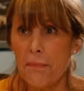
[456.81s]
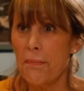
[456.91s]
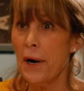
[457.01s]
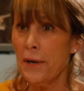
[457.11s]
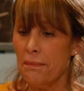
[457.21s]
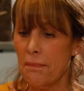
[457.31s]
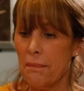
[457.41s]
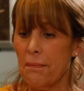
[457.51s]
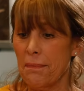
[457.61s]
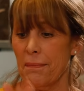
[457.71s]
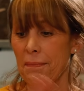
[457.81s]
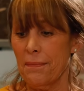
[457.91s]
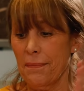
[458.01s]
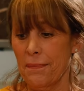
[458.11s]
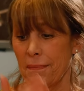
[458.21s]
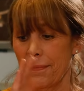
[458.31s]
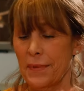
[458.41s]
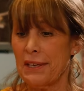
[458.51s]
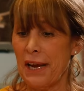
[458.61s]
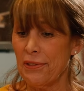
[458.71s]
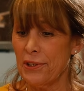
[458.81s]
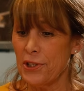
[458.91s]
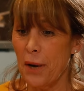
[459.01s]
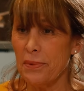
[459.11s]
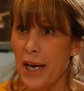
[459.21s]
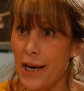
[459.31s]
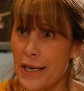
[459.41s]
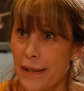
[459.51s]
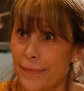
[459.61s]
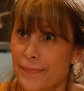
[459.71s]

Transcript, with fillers: but got the job done.